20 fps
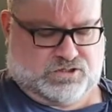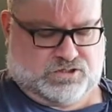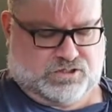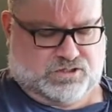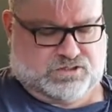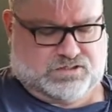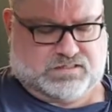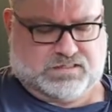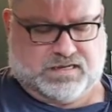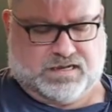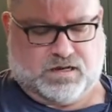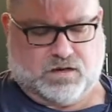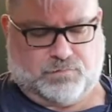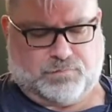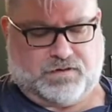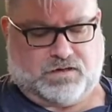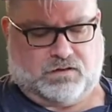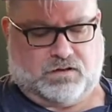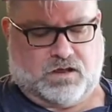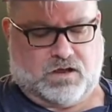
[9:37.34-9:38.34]
just to help
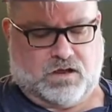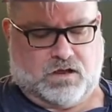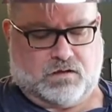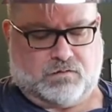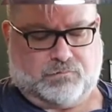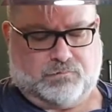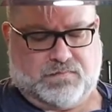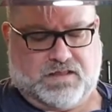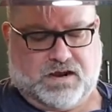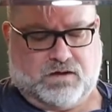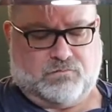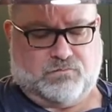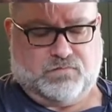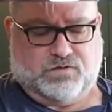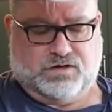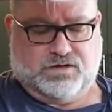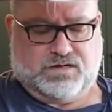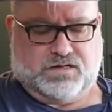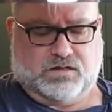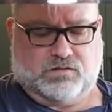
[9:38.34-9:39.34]
it along. Now, when
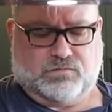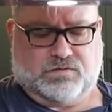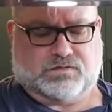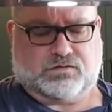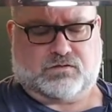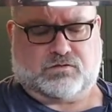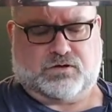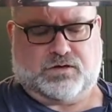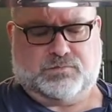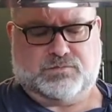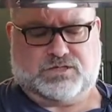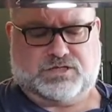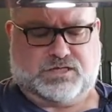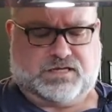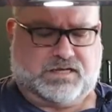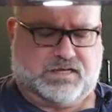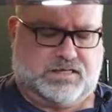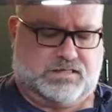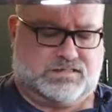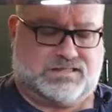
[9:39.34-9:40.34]
you're dealing with the cream
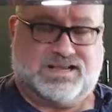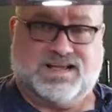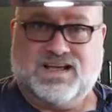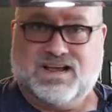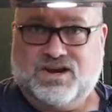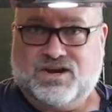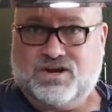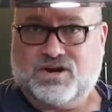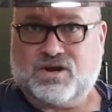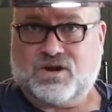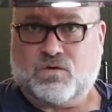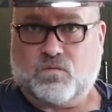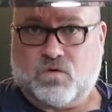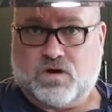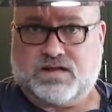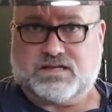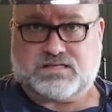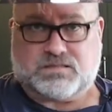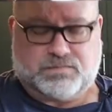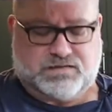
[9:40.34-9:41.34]
cheese, you're gonna
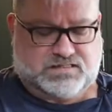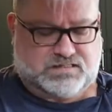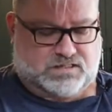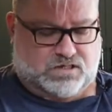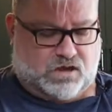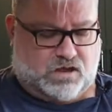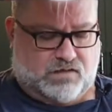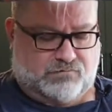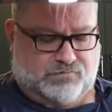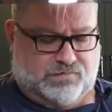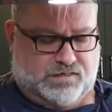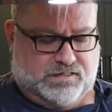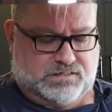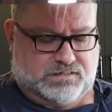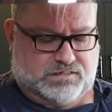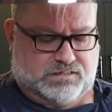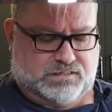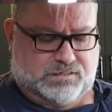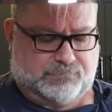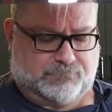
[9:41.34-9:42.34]
want it to be
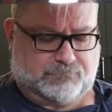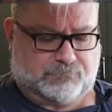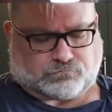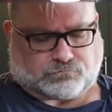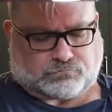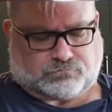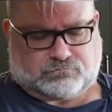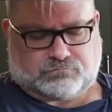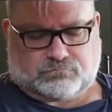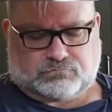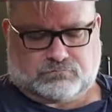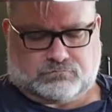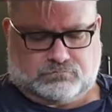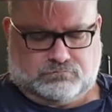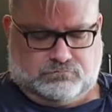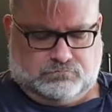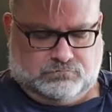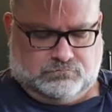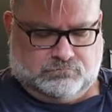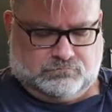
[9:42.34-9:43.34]
softened.
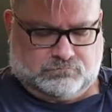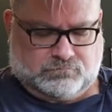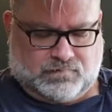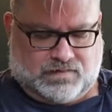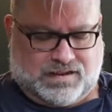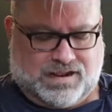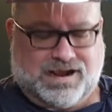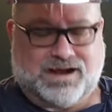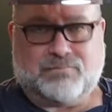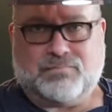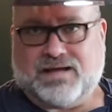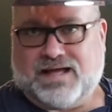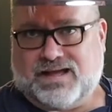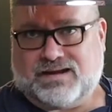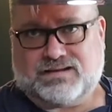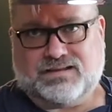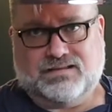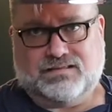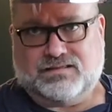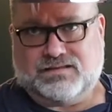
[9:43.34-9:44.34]
How
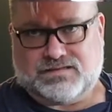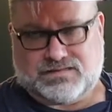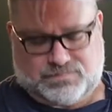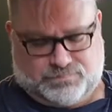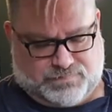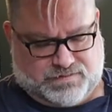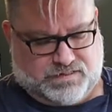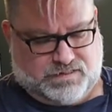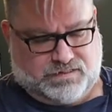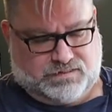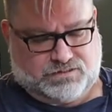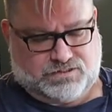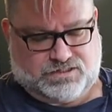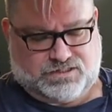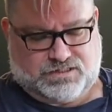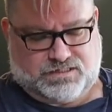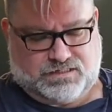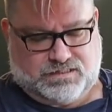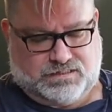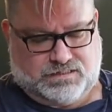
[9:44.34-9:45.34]
bad can this be?
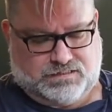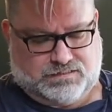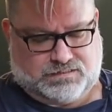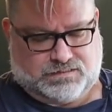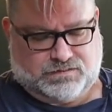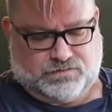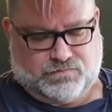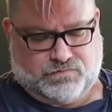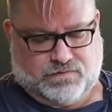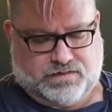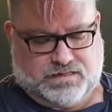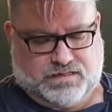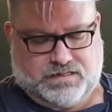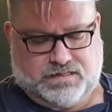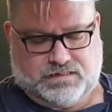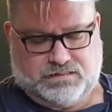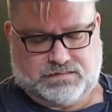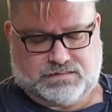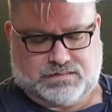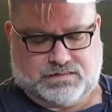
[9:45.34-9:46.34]
Jeez
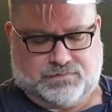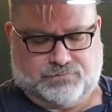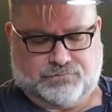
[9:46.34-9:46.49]
Louise.